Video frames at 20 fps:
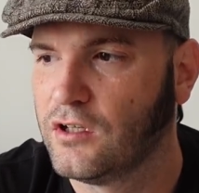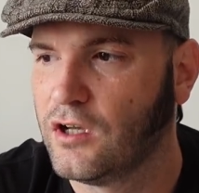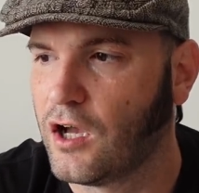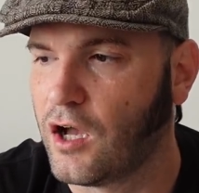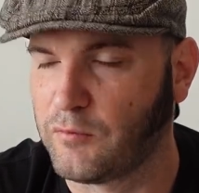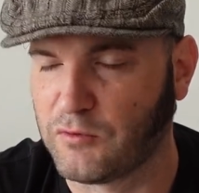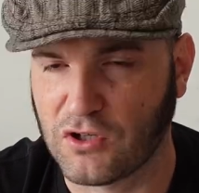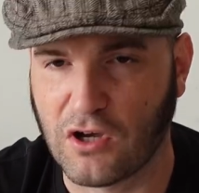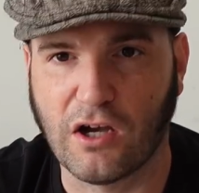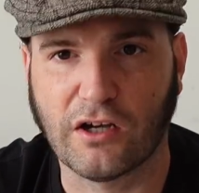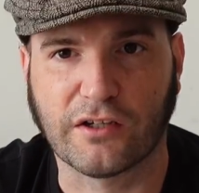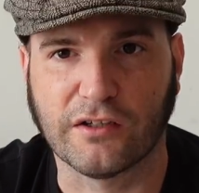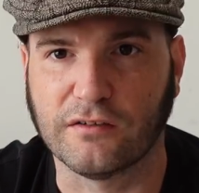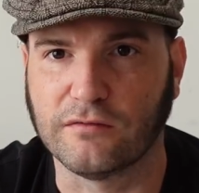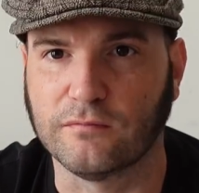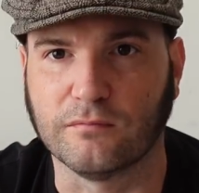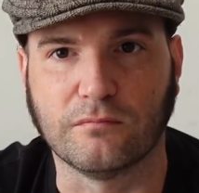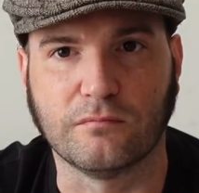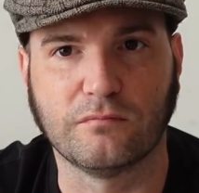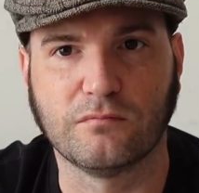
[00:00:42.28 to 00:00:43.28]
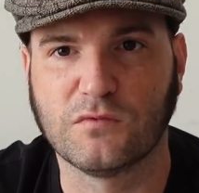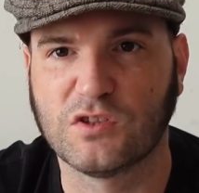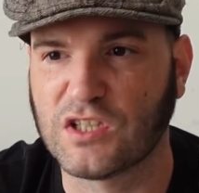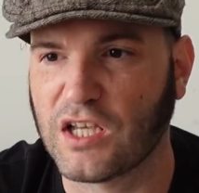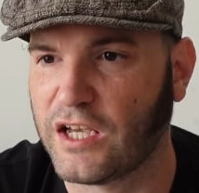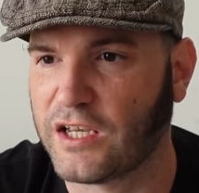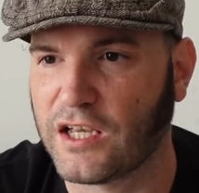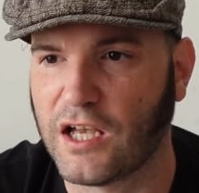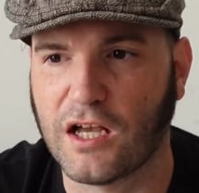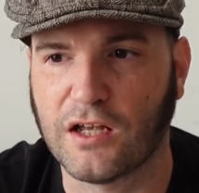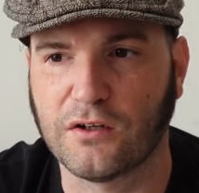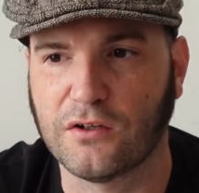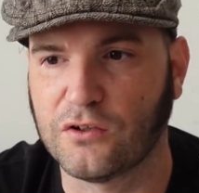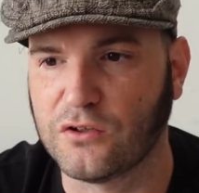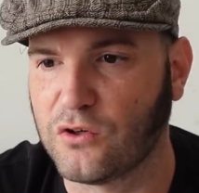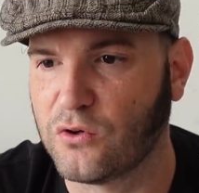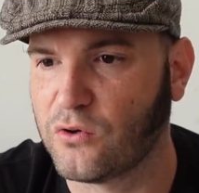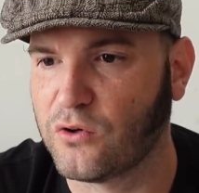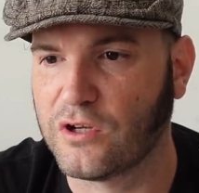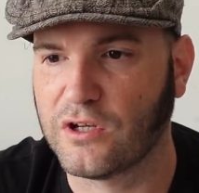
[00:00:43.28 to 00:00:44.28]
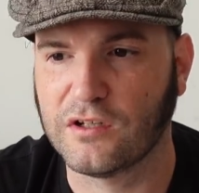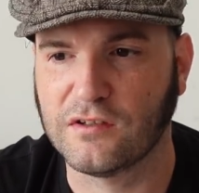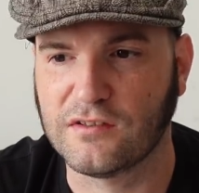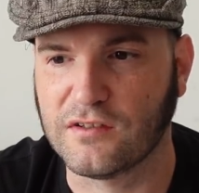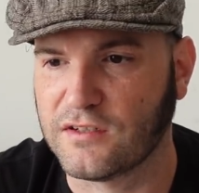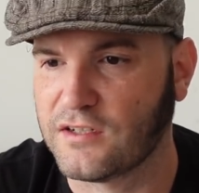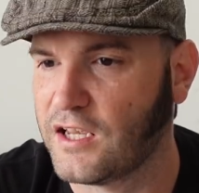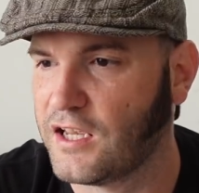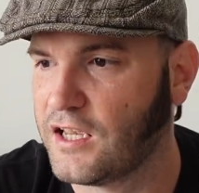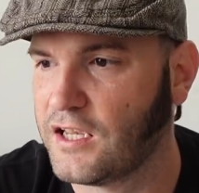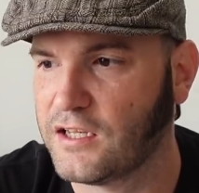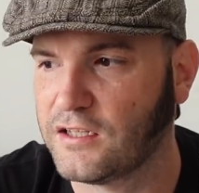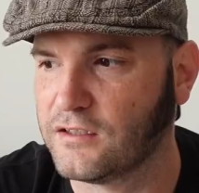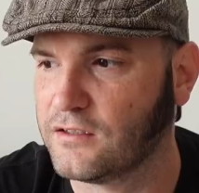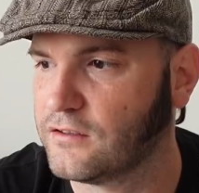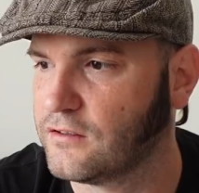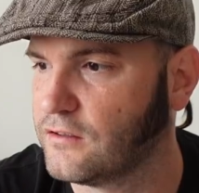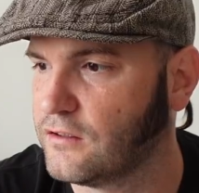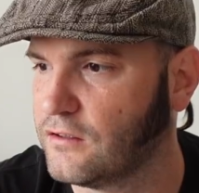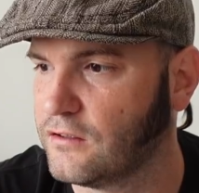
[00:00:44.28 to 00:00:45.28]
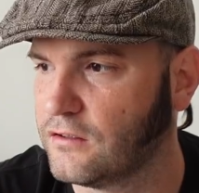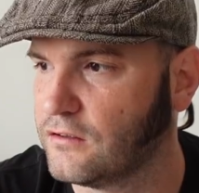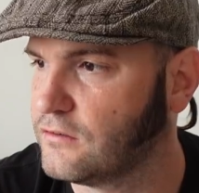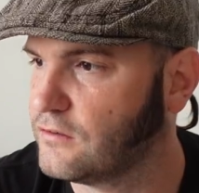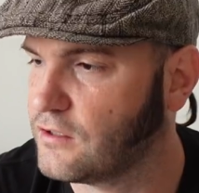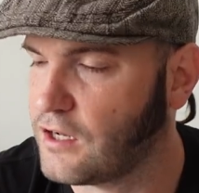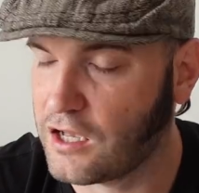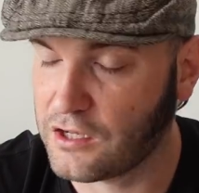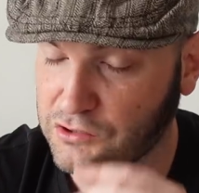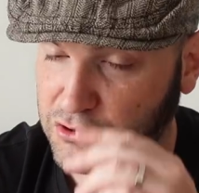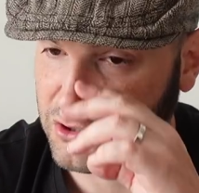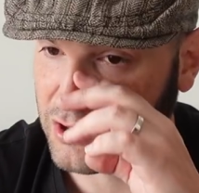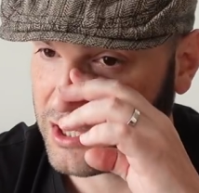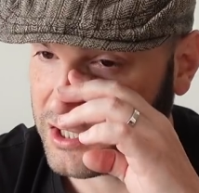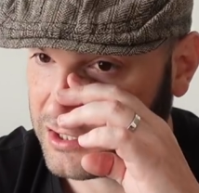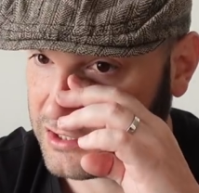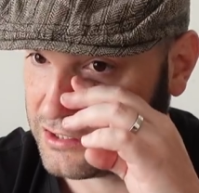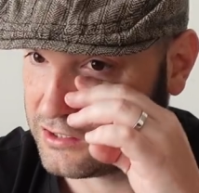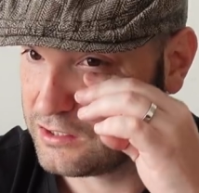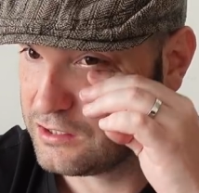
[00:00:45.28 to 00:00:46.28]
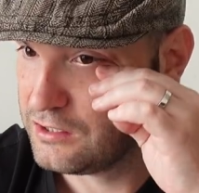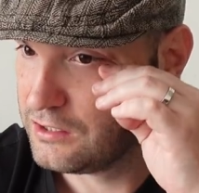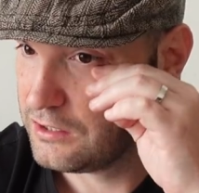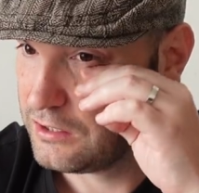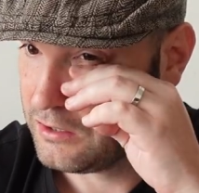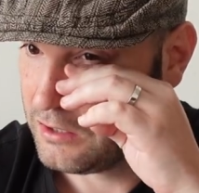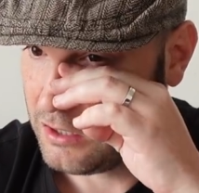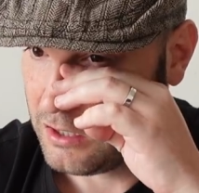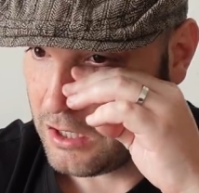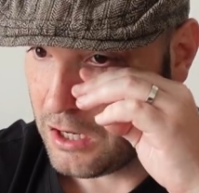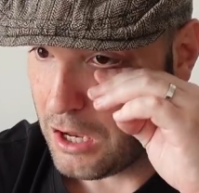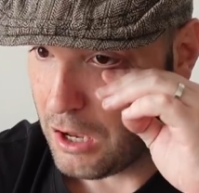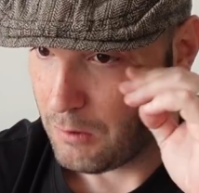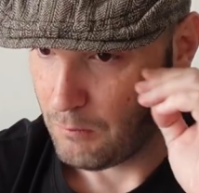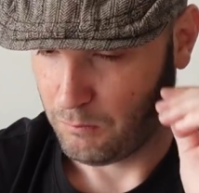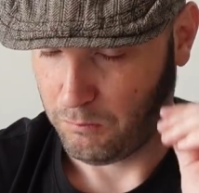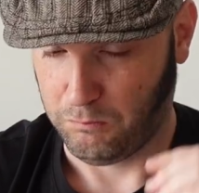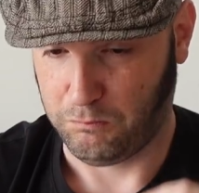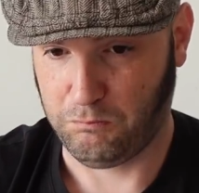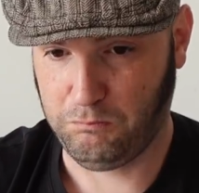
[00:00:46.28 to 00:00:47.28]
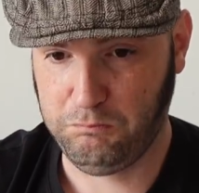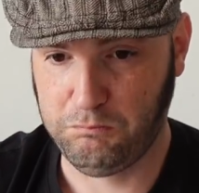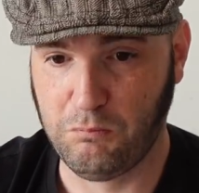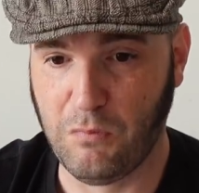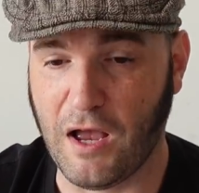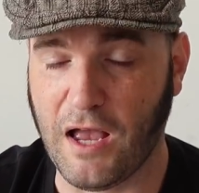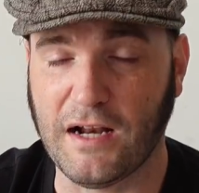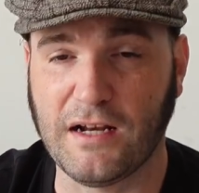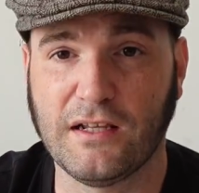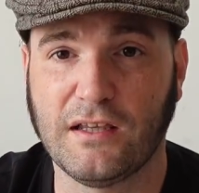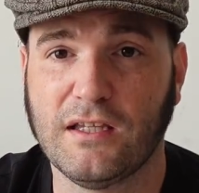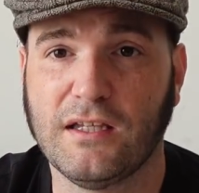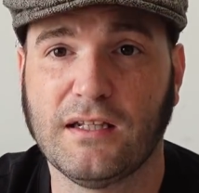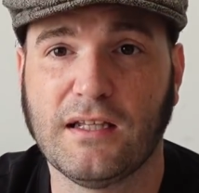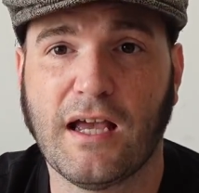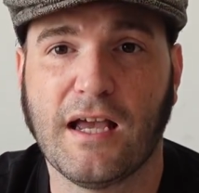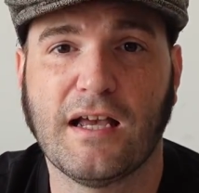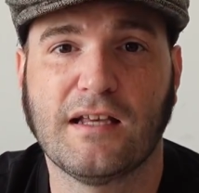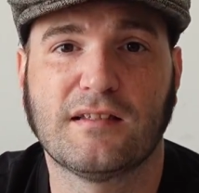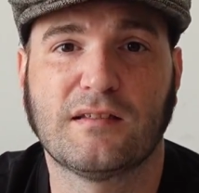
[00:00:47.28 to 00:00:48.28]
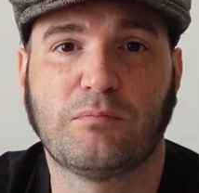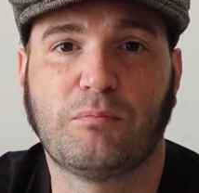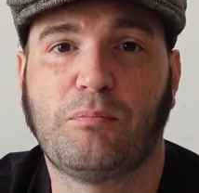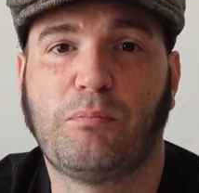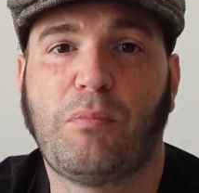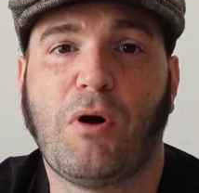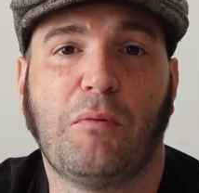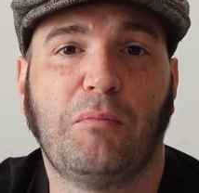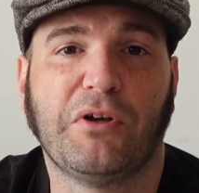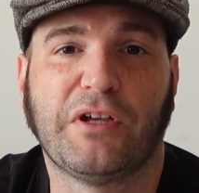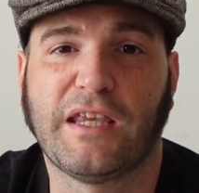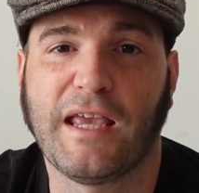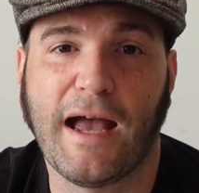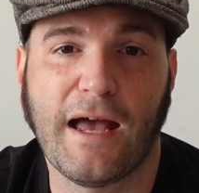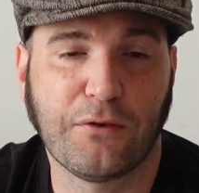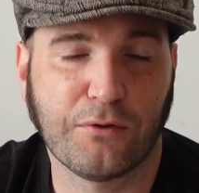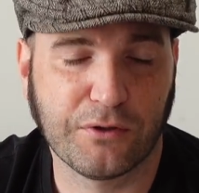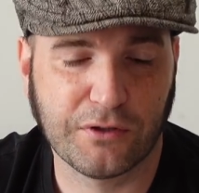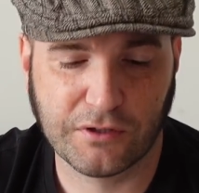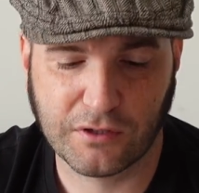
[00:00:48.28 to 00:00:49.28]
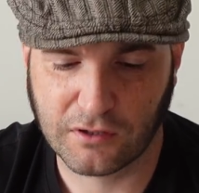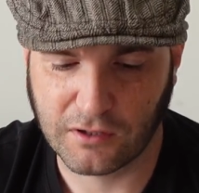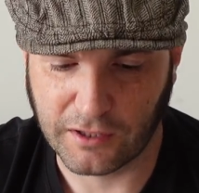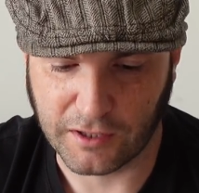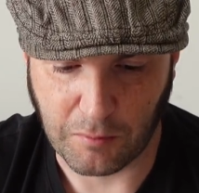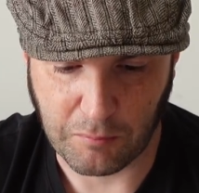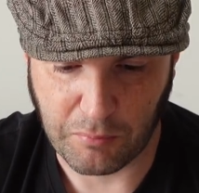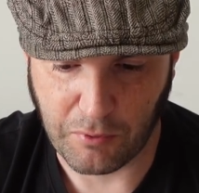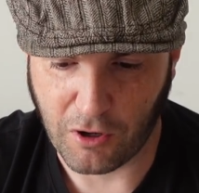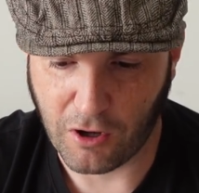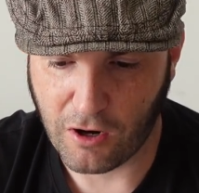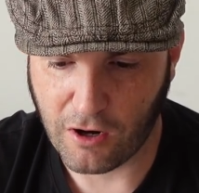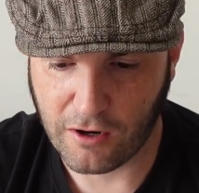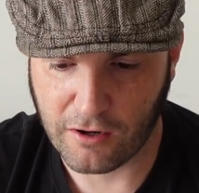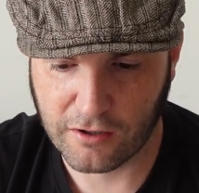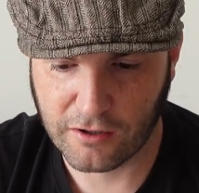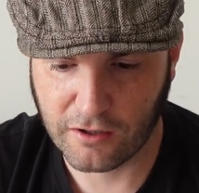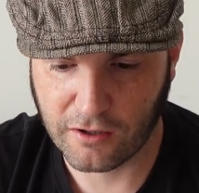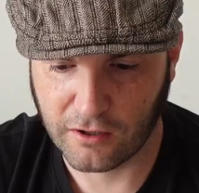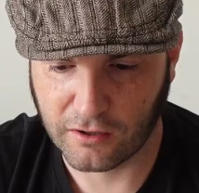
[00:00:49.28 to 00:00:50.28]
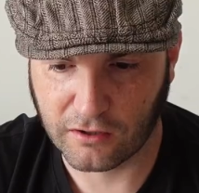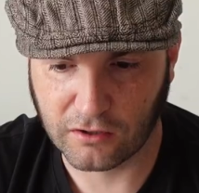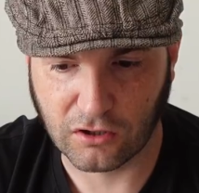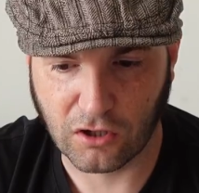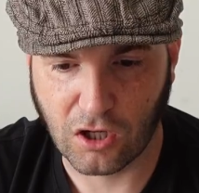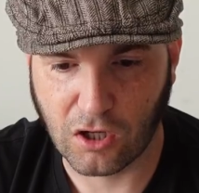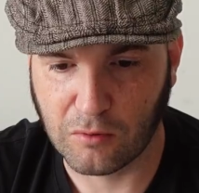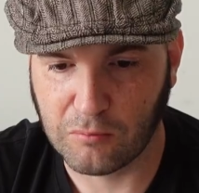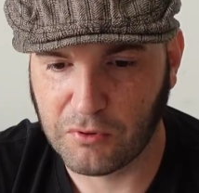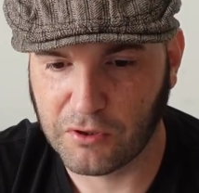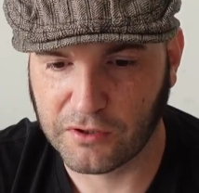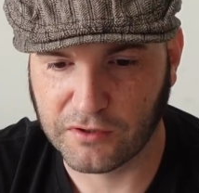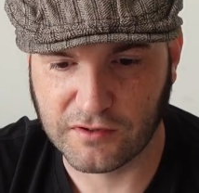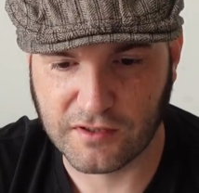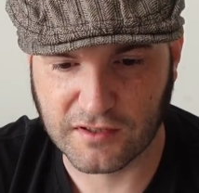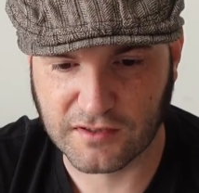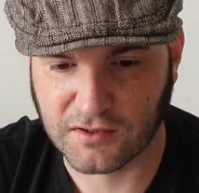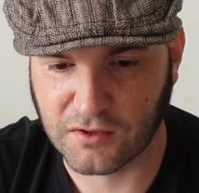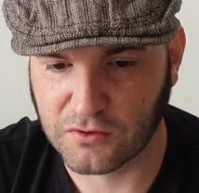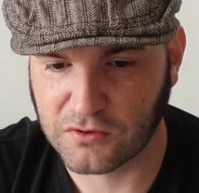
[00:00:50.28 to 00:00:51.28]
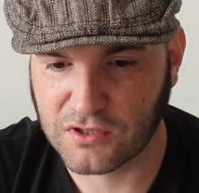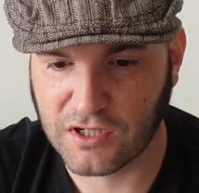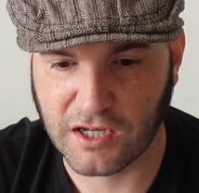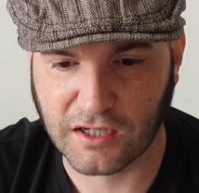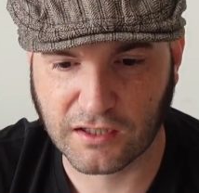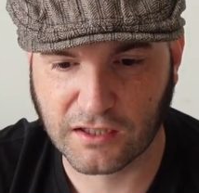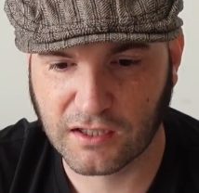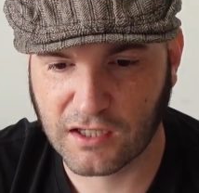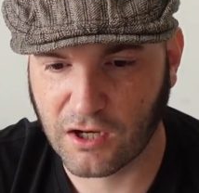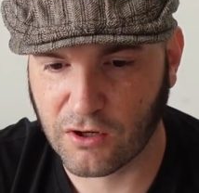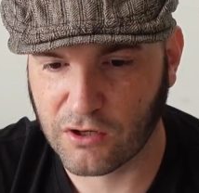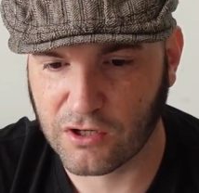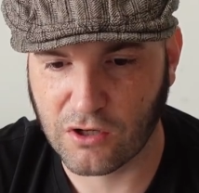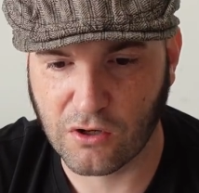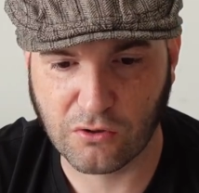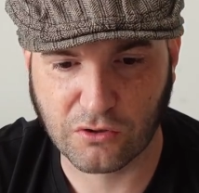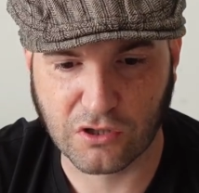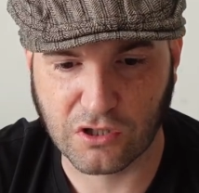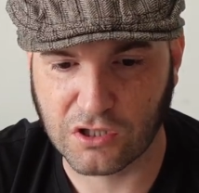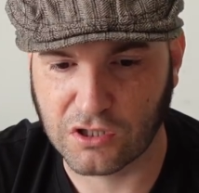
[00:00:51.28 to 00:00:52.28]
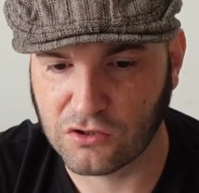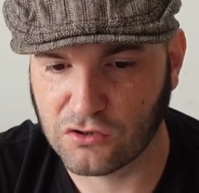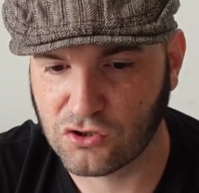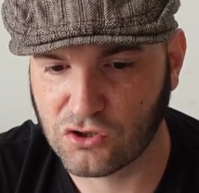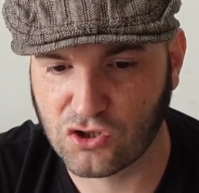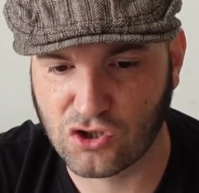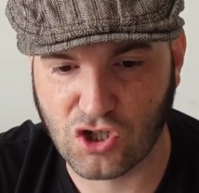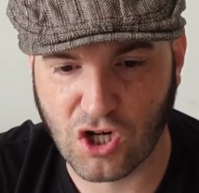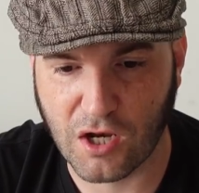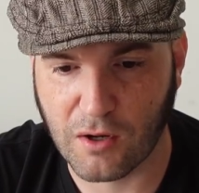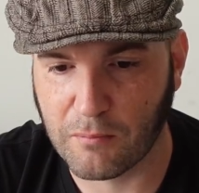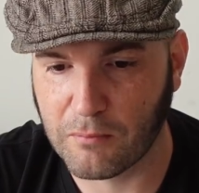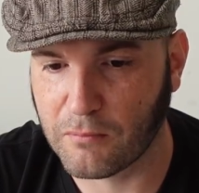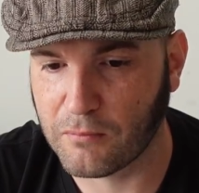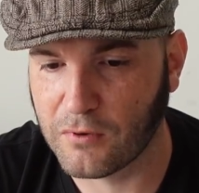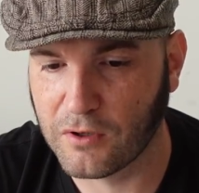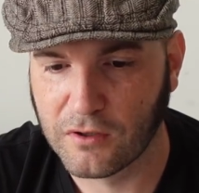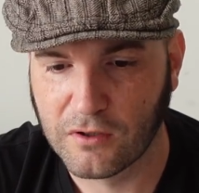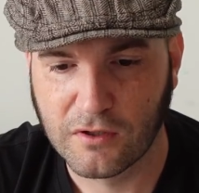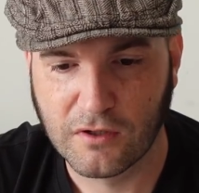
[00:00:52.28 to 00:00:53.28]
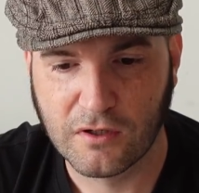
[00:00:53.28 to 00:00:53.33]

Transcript: I'm talking Saigon, Hanoi, Da Nang, Nha Trang. Anything that has public gathering, like a bar, club, discotheque, karaoke, gym,